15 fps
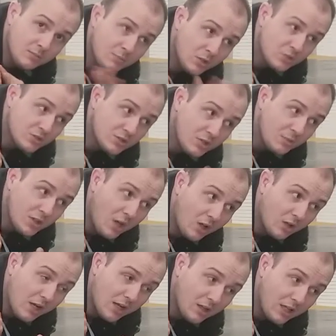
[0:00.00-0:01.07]
Most some of
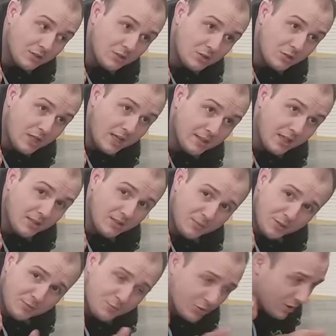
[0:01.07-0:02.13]
y'all are not allowed to do that yet. I
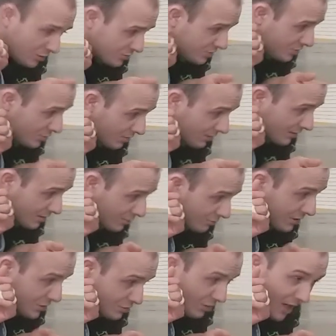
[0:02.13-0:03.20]
mean, for those of you like
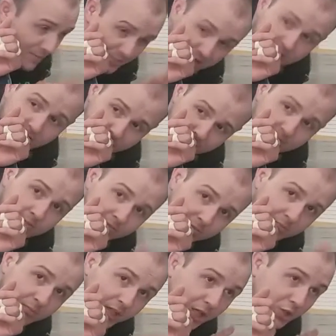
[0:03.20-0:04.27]
three stripes
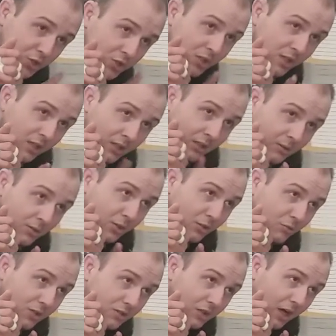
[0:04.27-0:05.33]
ish, you
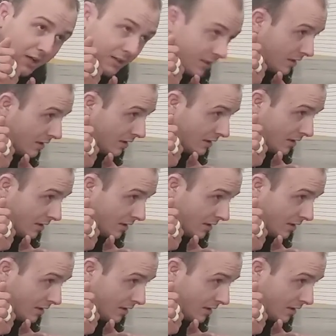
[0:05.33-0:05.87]
can wrist lock.